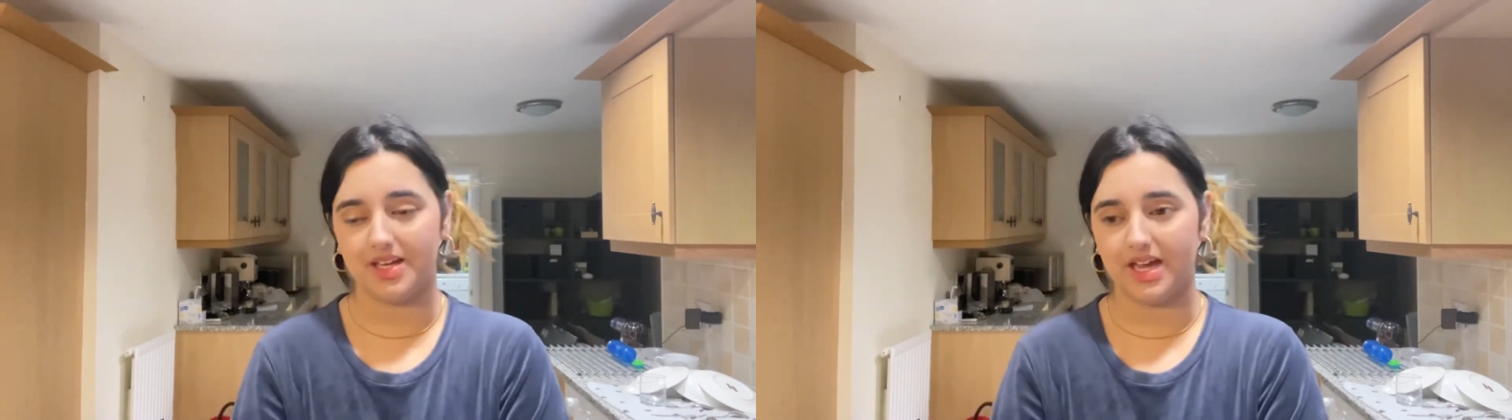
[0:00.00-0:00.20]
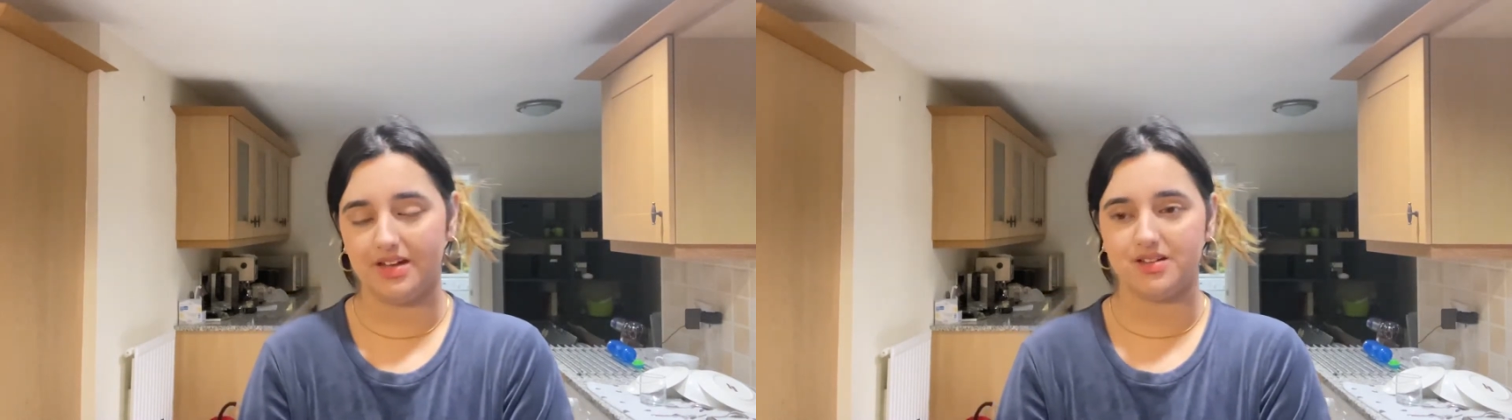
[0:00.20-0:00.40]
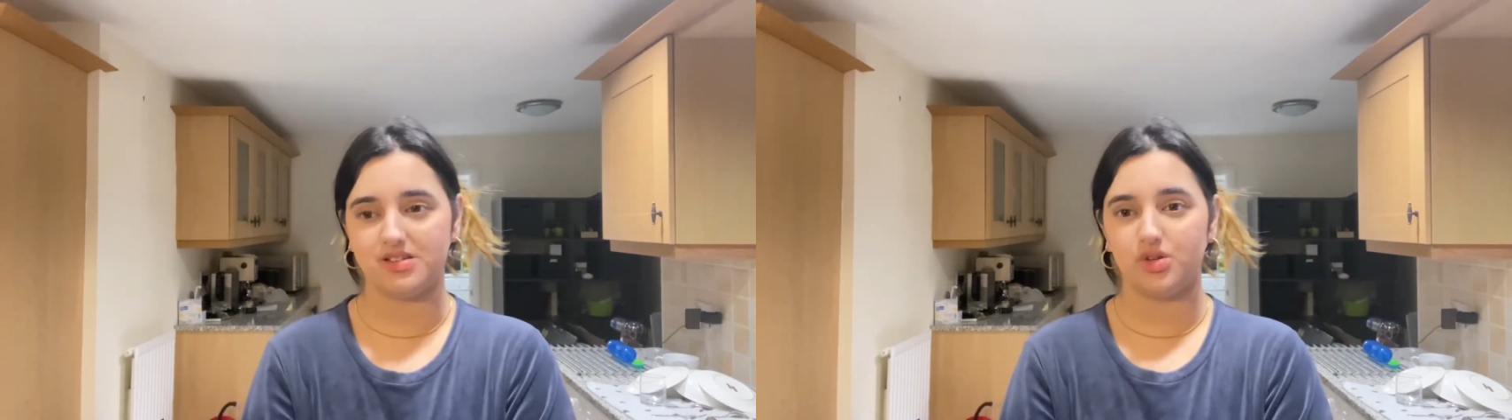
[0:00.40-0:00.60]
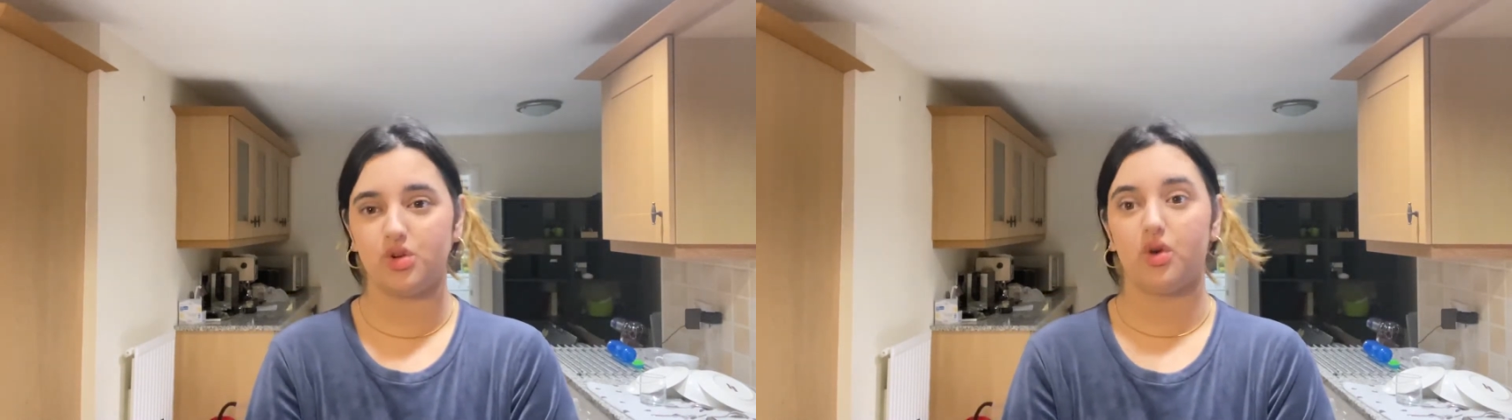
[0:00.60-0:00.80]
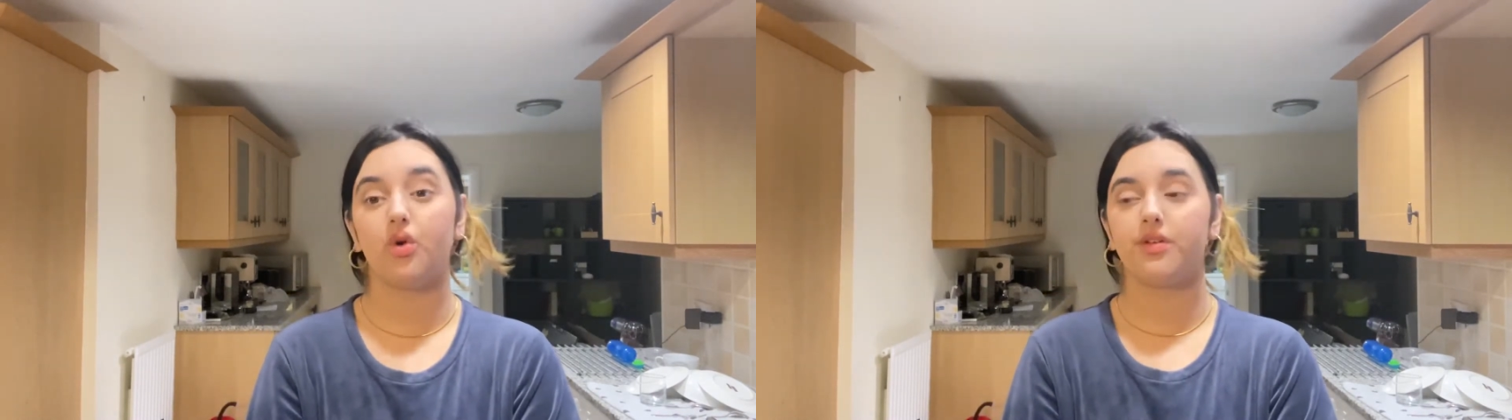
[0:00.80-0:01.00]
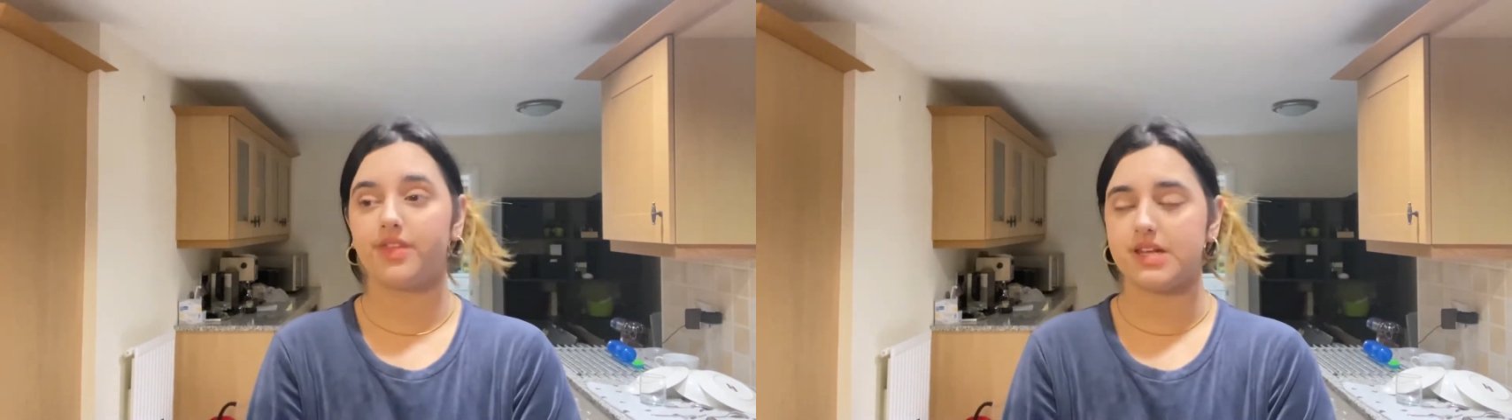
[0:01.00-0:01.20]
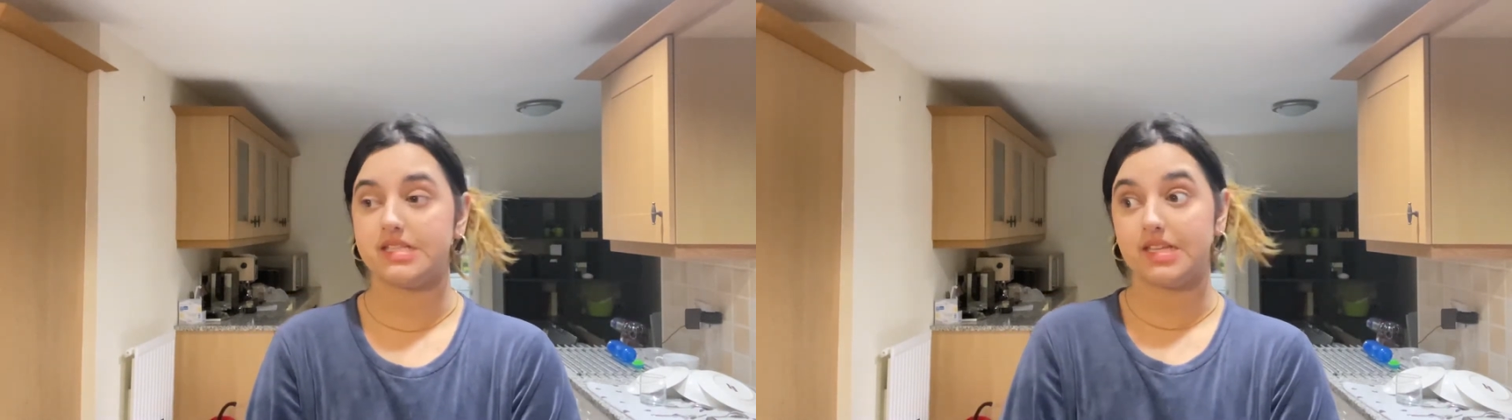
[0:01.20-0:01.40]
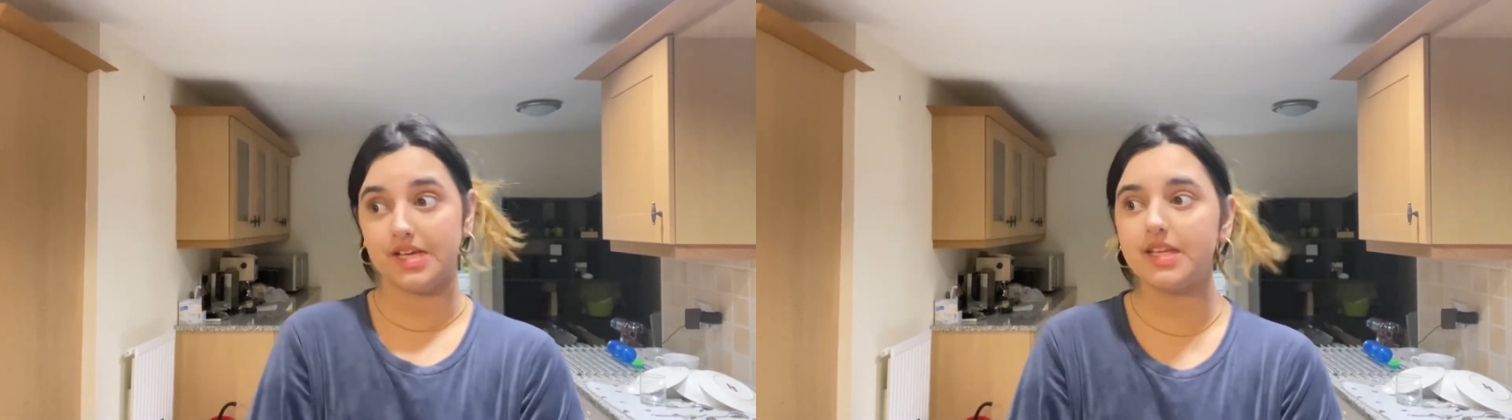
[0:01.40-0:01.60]
and, you know, or if they
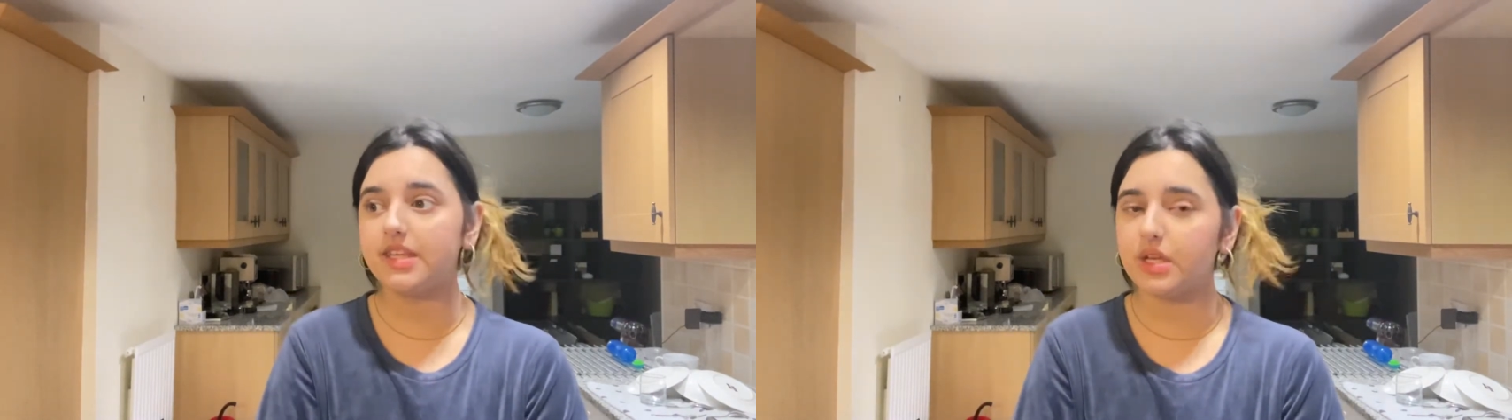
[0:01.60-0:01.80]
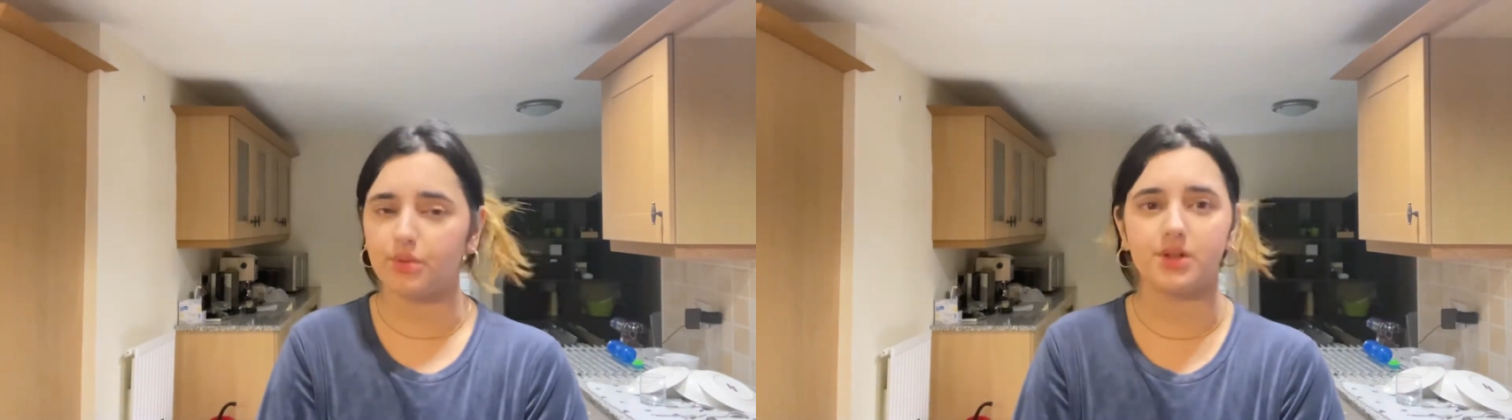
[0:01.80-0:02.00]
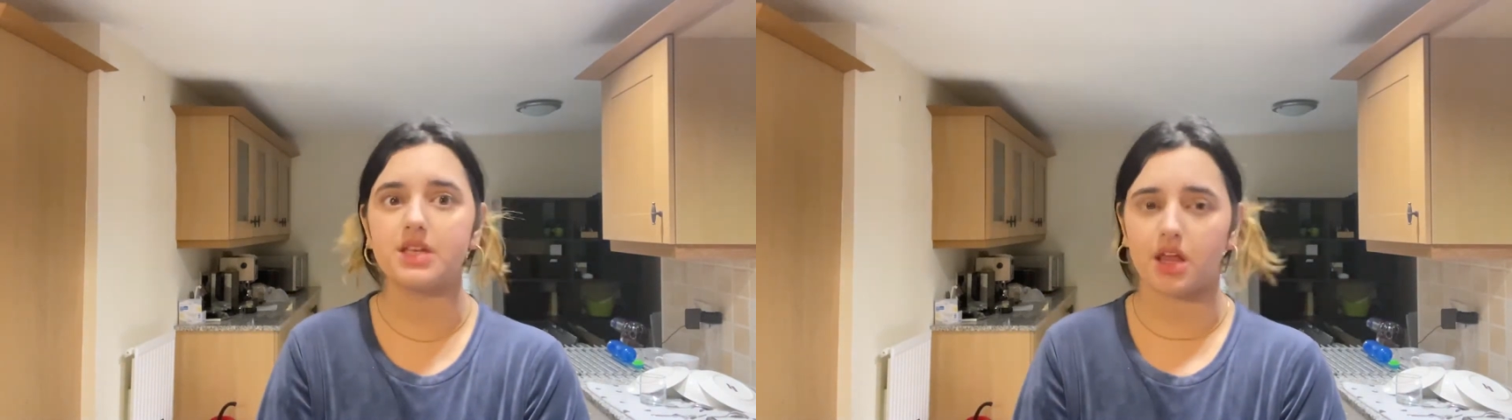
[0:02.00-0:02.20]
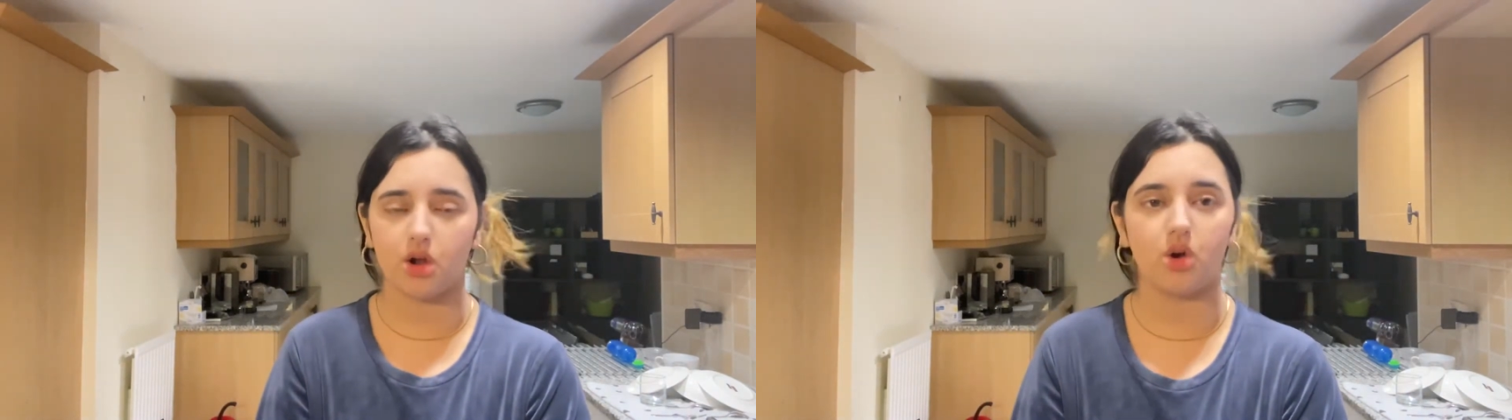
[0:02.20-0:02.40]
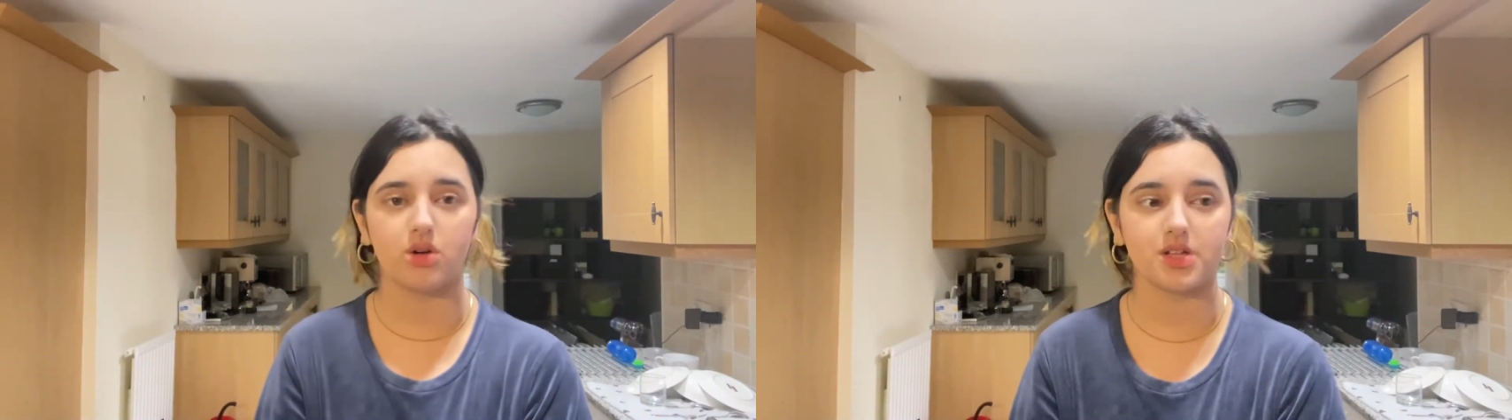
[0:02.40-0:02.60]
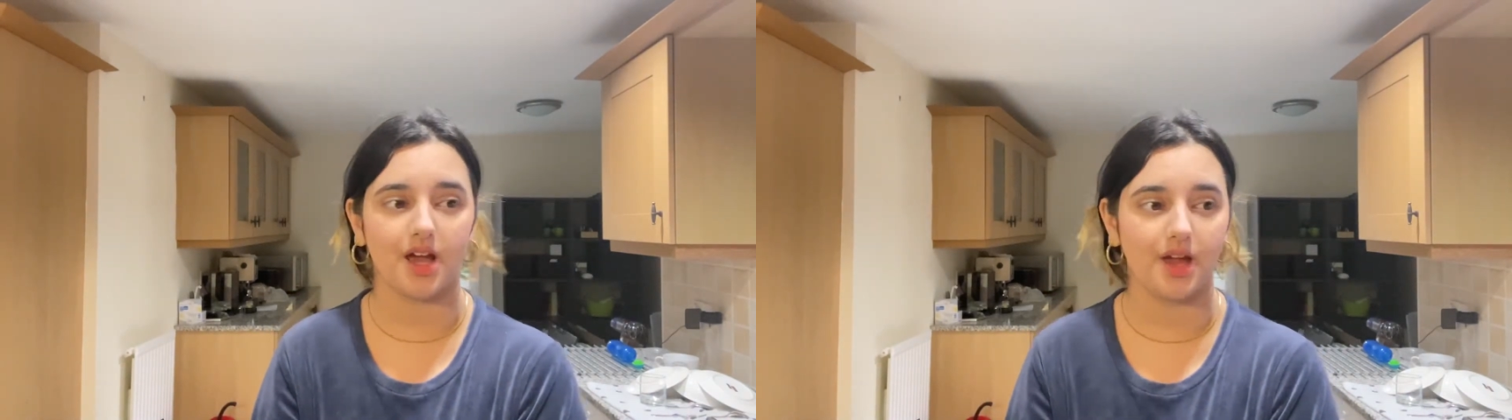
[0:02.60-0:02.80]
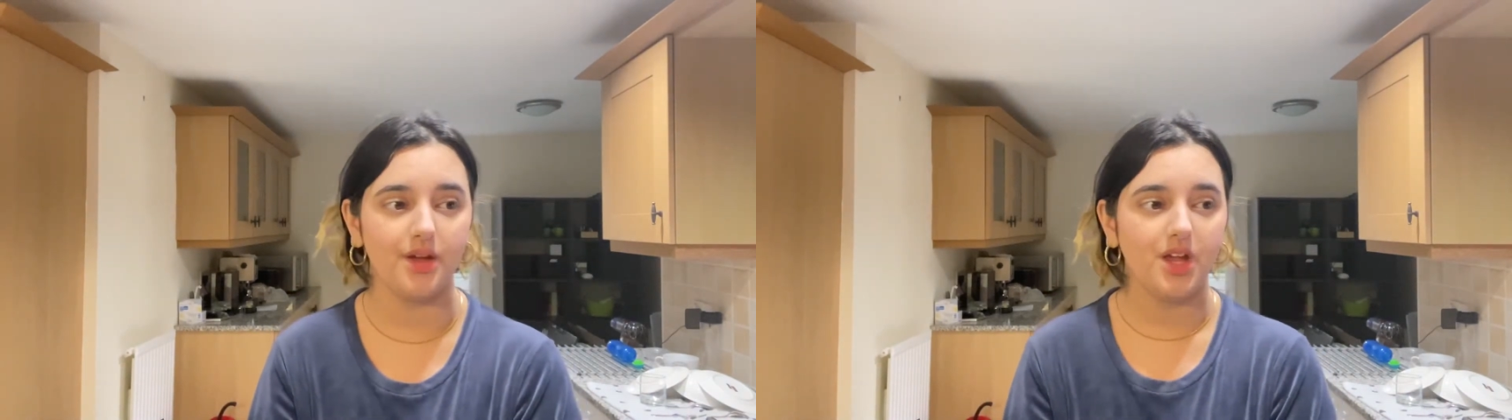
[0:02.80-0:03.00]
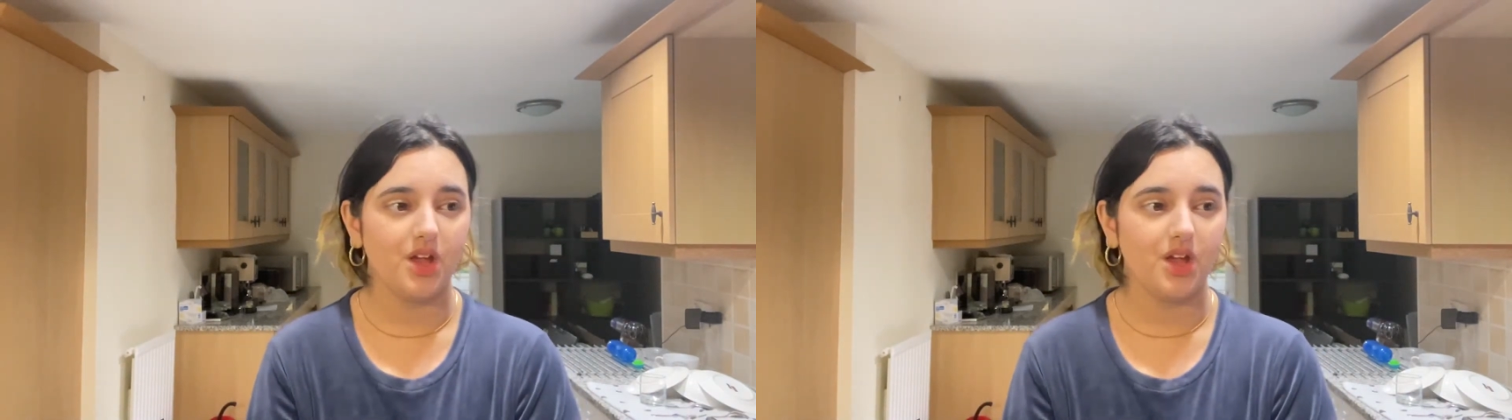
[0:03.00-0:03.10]
did, it would take a long time,